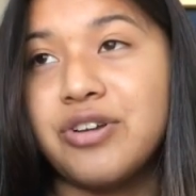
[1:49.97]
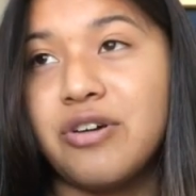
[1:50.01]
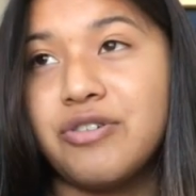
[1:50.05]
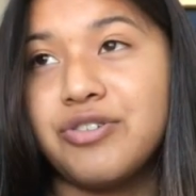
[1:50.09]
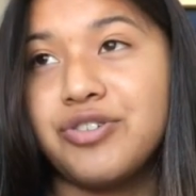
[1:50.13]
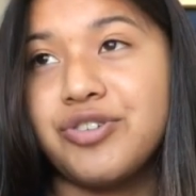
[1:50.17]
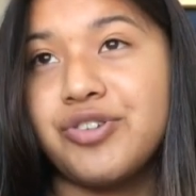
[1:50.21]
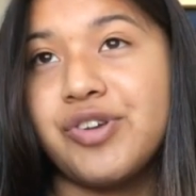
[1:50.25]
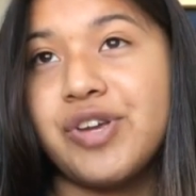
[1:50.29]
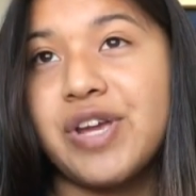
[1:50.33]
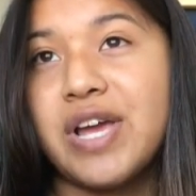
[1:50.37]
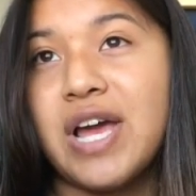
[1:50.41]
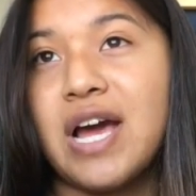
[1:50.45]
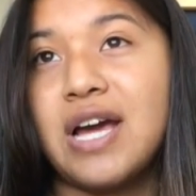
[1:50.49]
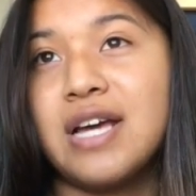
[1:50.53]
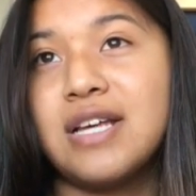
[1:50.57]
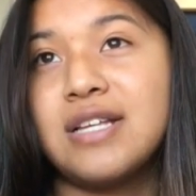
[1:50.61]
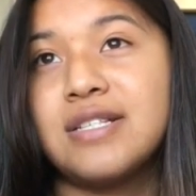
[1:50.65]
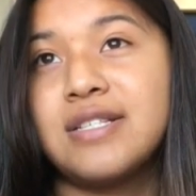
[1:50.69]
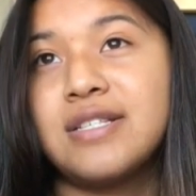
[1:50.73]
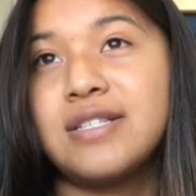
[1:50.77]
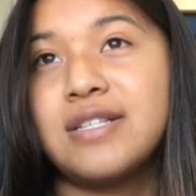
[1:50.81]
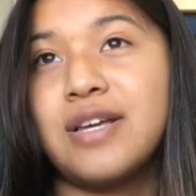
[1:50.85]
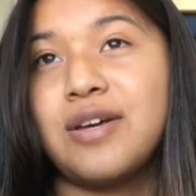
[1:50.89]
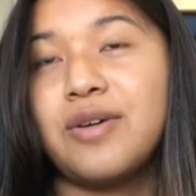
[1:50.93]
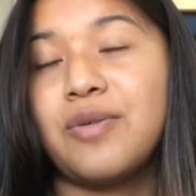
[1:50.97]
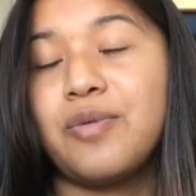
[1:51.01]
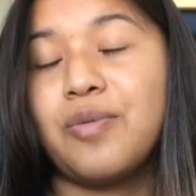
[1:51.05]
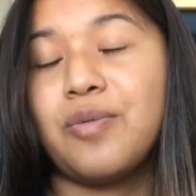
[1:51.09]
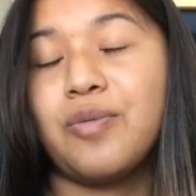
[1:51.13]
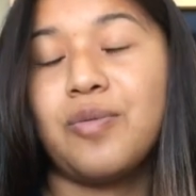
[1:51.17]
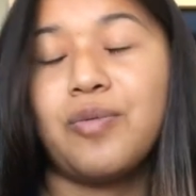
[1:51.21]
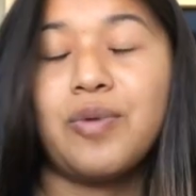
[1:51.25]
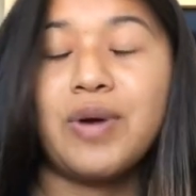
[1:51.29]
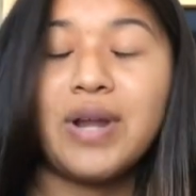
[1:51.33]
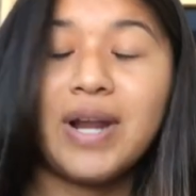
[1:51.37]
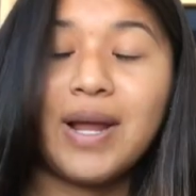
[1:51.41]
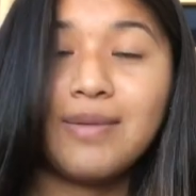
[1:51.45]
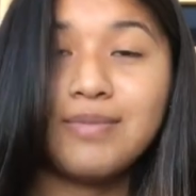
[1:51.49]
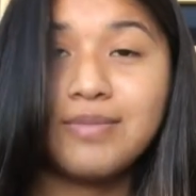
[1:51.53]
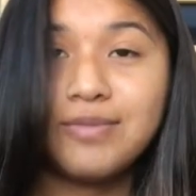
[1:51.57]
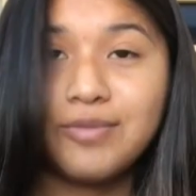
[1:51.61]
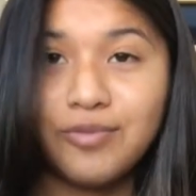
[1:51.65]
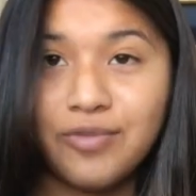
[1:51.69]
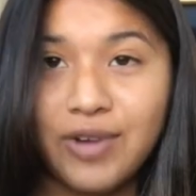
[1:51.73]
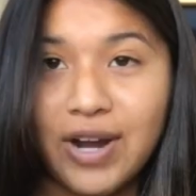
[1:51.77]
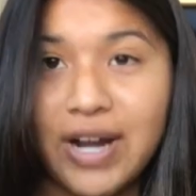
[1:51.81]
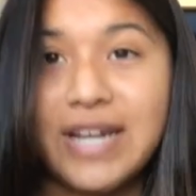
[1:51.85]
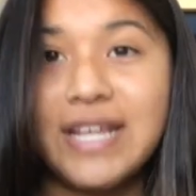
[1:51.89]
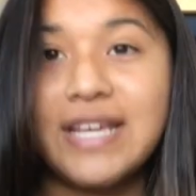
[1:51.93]
I'll show you guys when
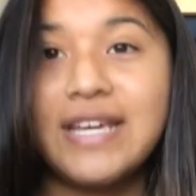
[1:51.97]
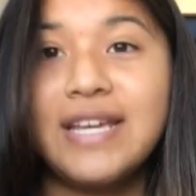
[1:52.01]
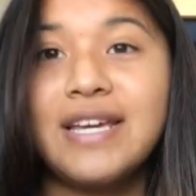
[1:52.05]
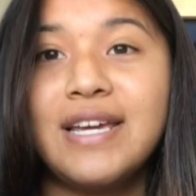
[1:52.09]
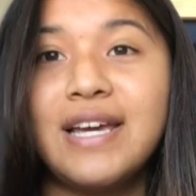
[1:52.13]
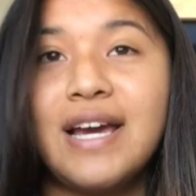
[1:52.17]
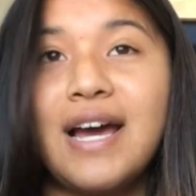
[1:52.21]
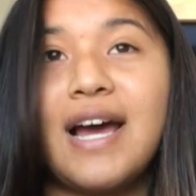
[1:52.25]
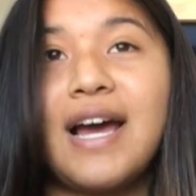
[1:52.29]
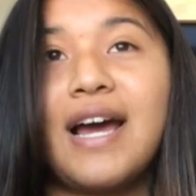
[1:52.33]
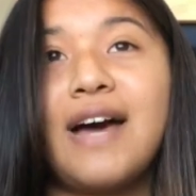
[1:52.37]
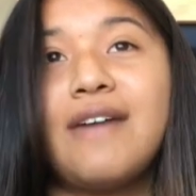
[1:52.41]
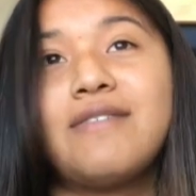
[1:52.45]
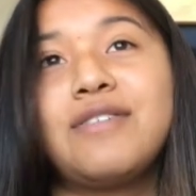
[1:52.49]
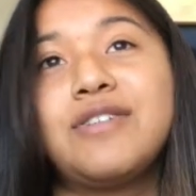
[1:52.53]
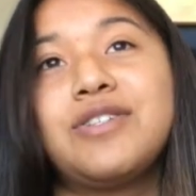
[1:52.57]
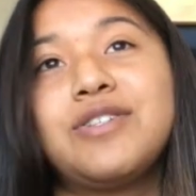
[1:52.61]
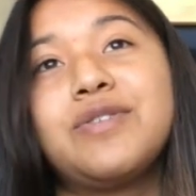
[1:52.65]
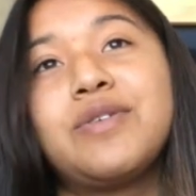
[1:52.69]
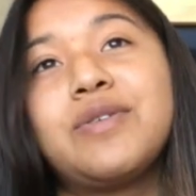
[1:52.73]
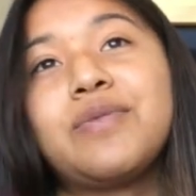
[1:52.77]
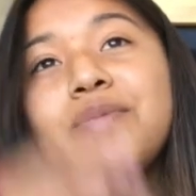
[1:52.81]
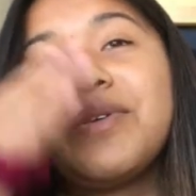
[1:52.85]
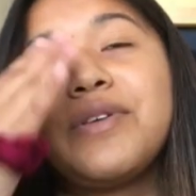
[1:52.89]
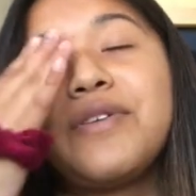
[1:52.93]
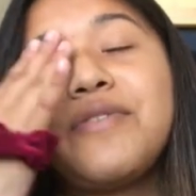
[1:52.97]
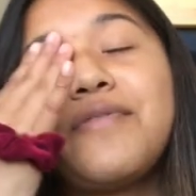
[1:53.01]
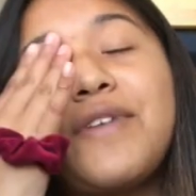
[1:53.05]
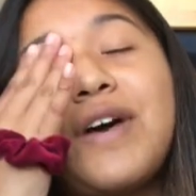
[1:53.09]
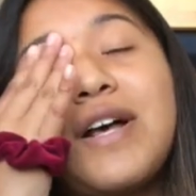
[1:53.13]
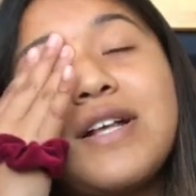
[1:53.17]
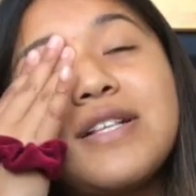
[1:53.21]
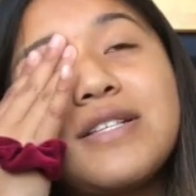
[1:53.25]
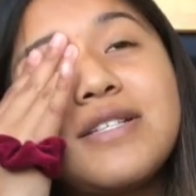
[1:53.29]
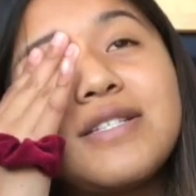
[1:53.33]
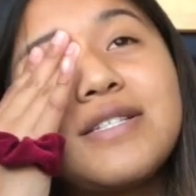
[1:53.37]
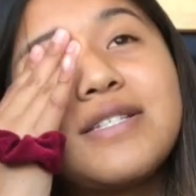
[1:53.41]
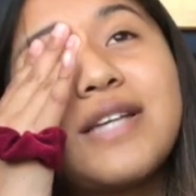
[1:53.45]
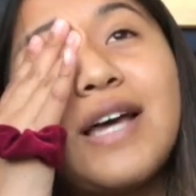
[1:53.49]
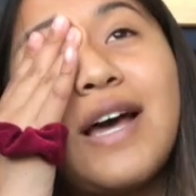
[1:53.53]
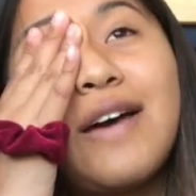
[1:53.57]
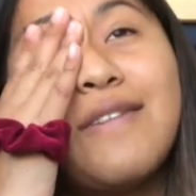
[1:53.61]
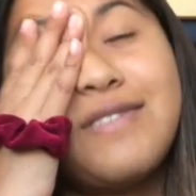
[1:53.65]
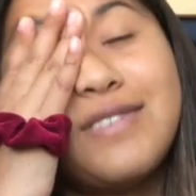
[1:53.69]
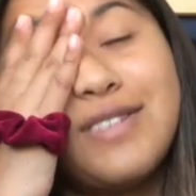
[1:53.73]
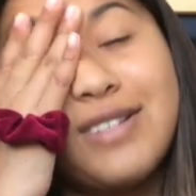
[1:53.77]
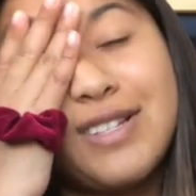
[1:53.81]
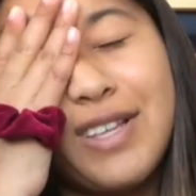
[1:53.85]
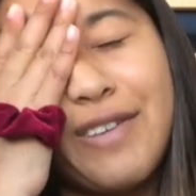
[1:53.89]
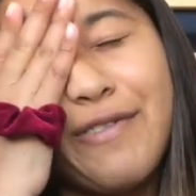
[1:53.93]
I'm ready. I have to do it really fast because I
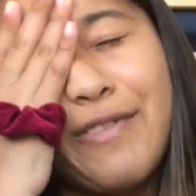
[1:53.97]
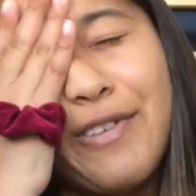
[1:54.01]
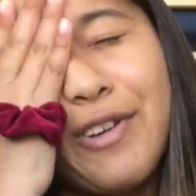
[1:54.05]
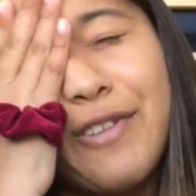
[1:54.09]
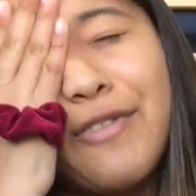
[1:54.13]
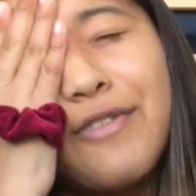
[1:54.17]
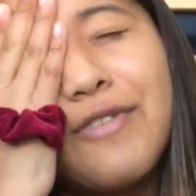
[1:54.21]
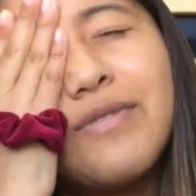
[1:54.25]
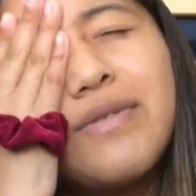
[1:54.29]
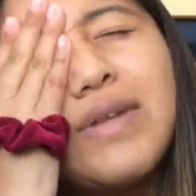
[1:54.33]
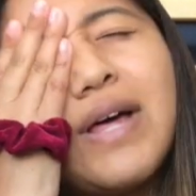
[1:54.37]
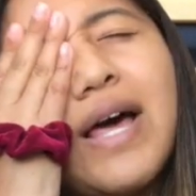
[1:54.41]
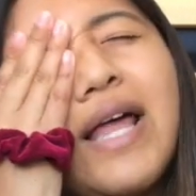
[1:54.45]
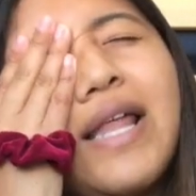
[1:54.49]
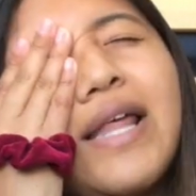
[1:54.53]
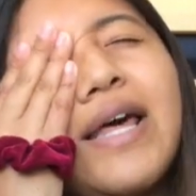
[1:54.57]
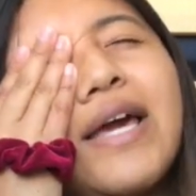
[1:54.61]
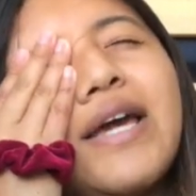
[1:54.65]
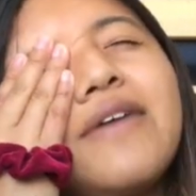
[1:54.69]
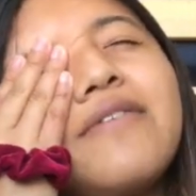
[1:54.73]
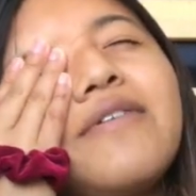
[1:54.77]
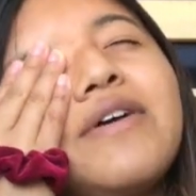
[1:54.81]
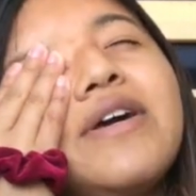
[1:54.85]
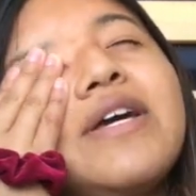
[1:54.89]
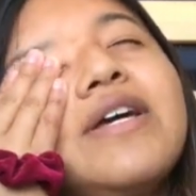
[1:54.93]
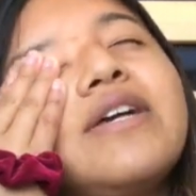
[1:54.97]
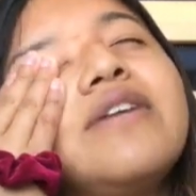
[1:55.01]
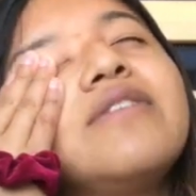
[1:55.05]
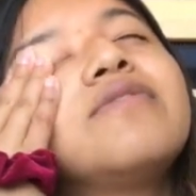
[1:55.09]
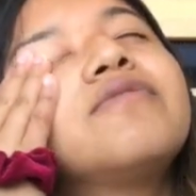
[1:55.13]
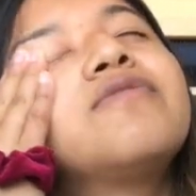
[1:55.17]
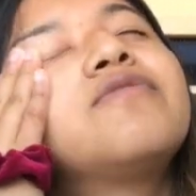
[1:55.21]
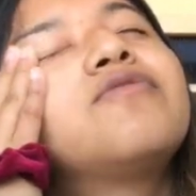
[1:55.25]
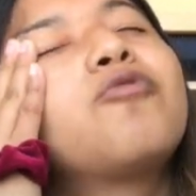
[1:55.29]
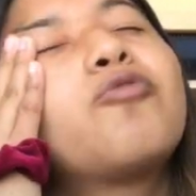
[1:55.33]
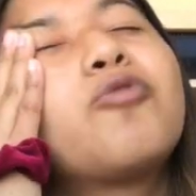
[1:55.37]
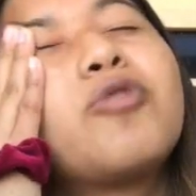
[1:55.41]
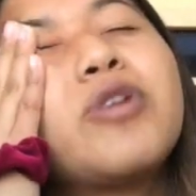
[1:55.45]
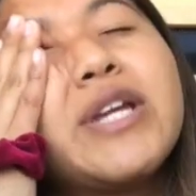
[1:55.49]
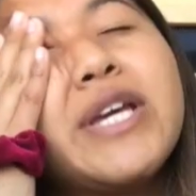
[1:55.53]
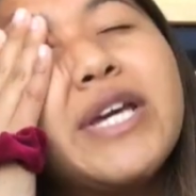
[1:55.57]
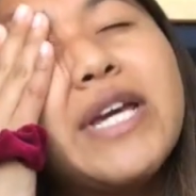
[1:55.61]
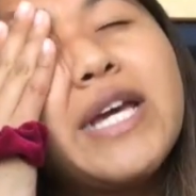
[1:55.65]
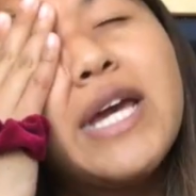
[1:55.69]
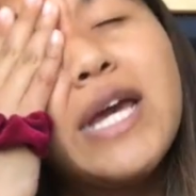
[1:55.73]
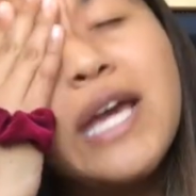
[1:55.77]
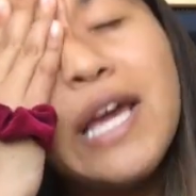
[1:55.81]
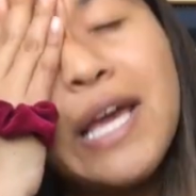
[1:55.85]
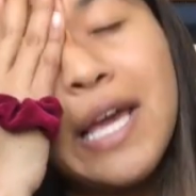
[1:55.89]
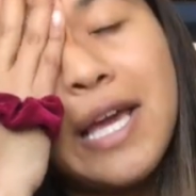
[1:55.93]
have to leave here at
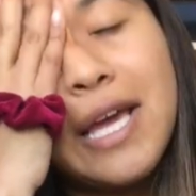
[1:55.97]
8:40.